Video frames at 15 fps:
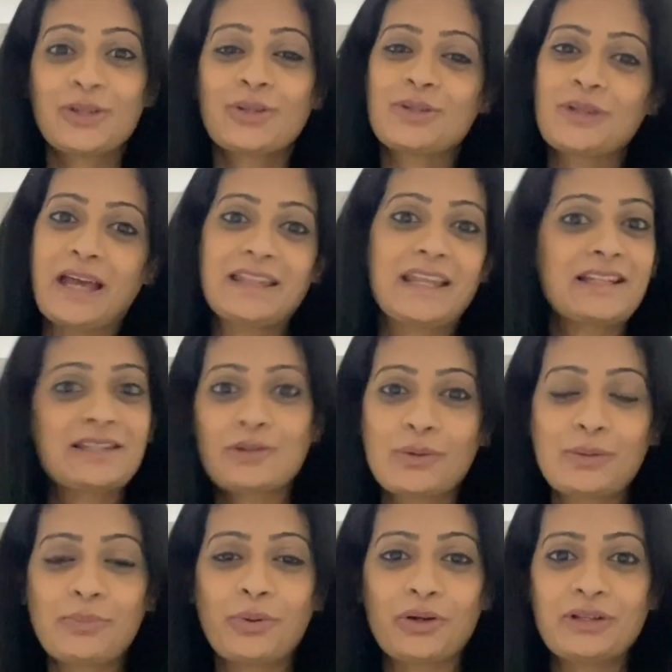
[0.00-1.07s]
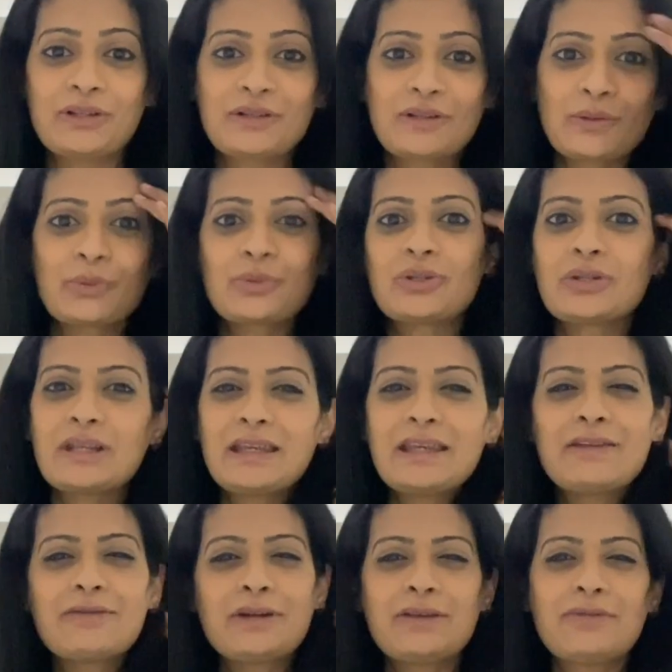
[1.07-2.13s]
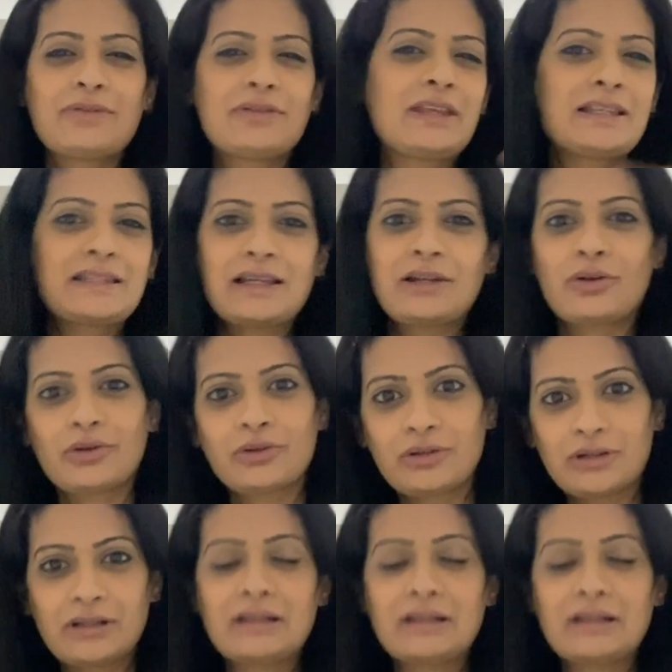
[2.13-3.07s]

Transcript: and that's so important so even if things are not